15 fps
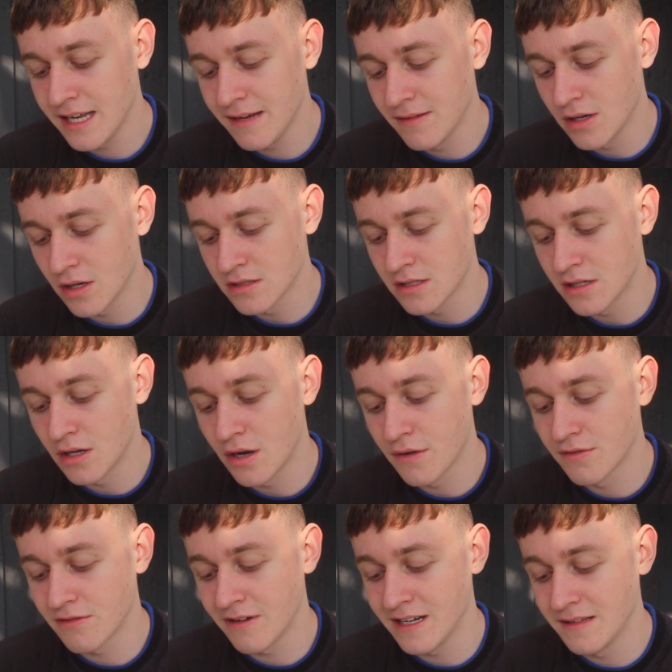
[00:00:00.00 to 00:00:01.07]
hearing loss and
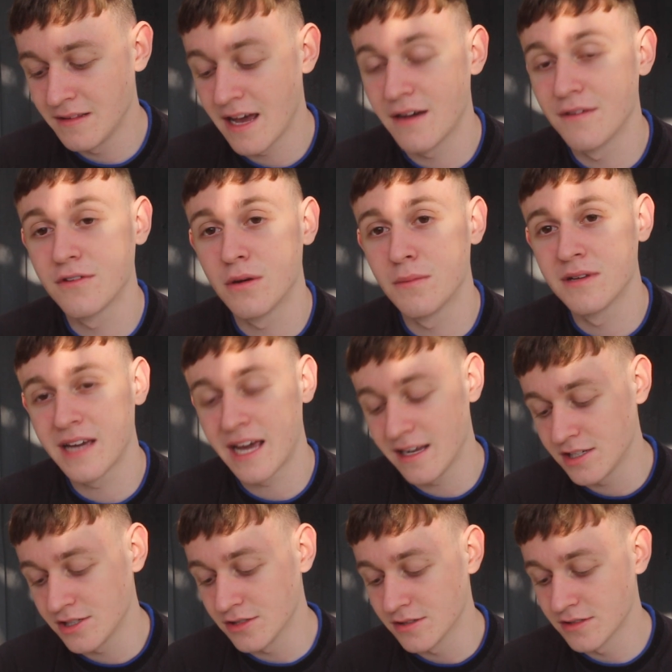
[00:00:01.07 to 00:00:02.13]
life-threatening health
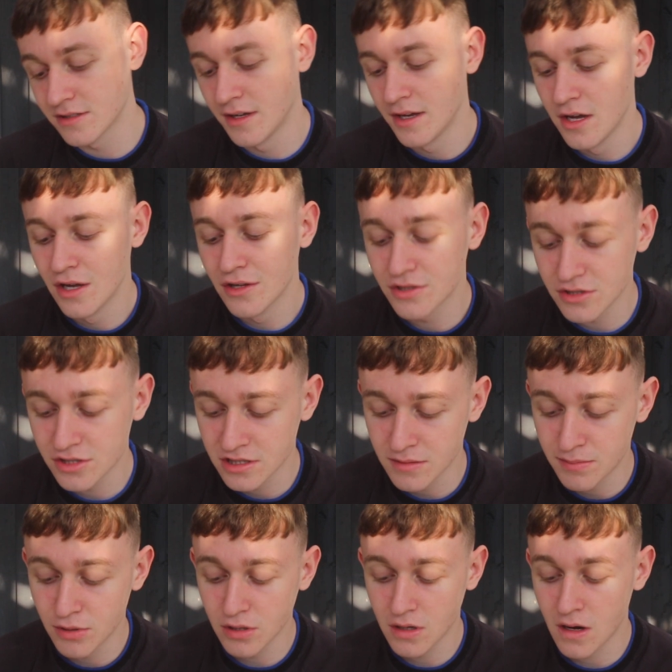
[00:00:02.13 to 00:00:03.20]
complications, such as a
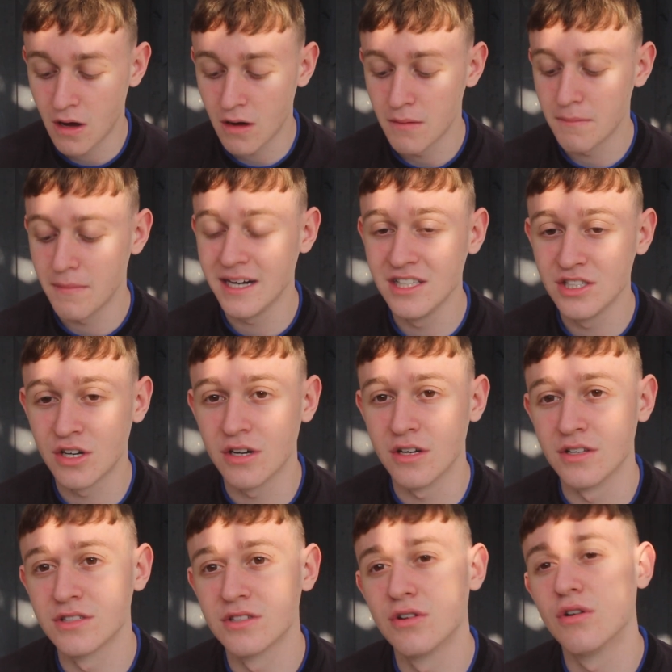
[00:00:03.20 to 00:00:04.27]
blood clot,
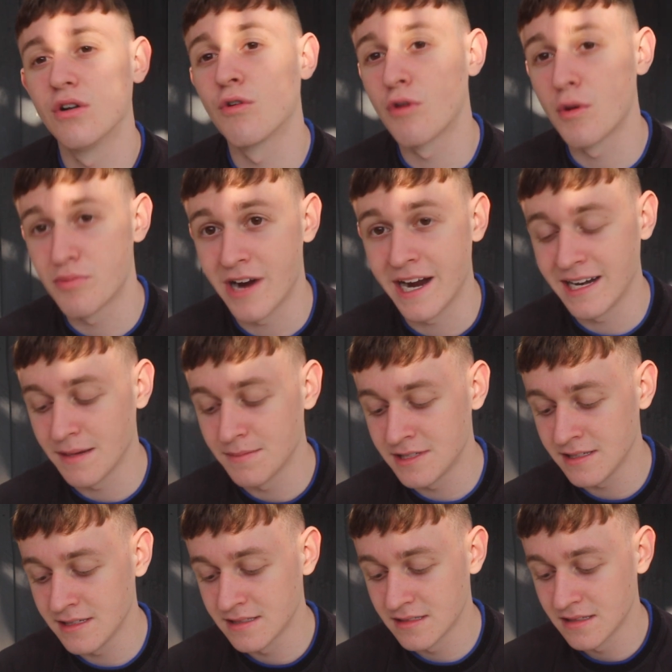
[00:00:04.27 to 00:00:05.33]
meningitis, or a brain
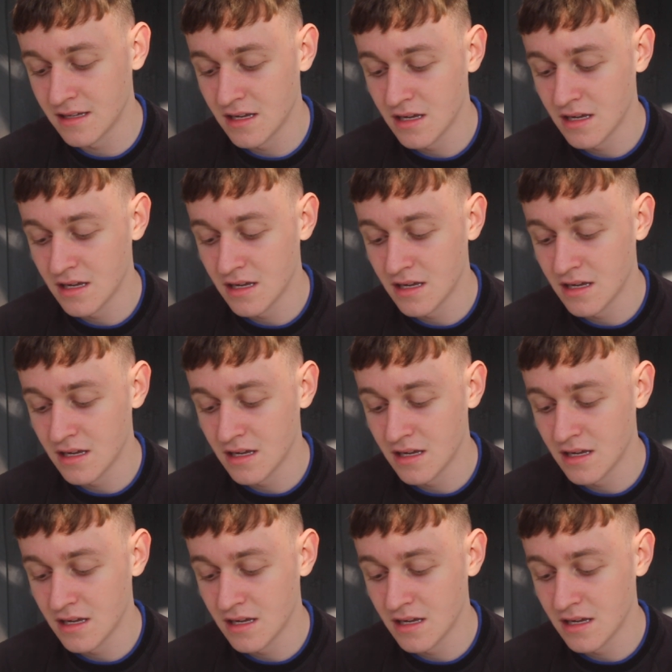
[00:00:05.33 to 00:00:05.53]
abscess,